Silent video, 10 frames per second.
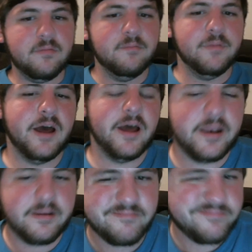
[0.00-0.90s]

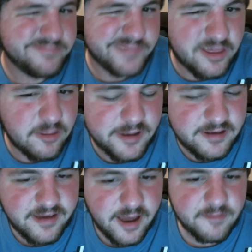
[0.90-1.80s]
But in the
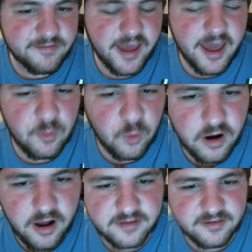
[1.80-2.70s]
meantime, if they had
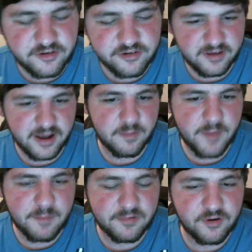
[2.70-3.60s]
warthogs on your side of the
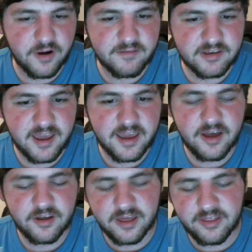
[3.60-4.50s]
map and you don't have a tank
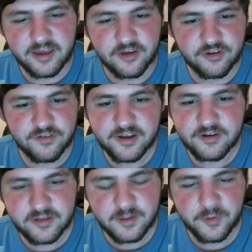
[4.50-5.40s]
out yet, they kill your vehicle
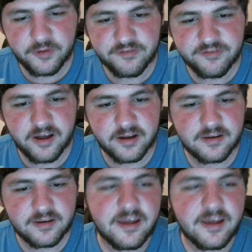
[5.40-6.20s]
depot and you're fucked.